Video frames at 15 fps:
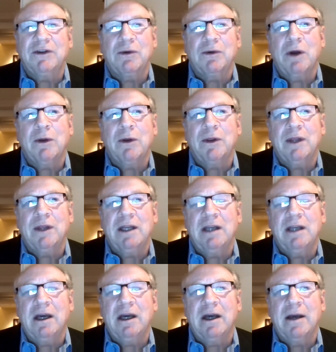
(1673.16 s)
growth
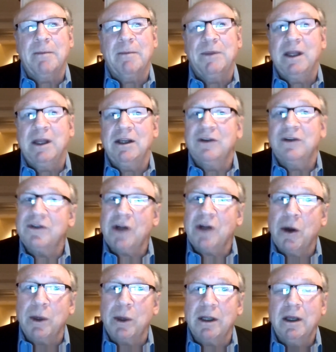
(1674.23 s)
that is
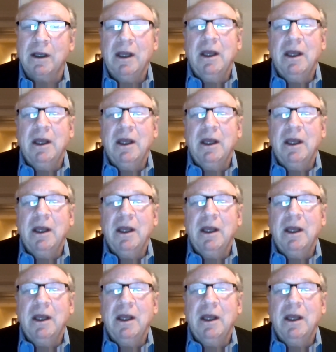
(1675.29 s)
slowing.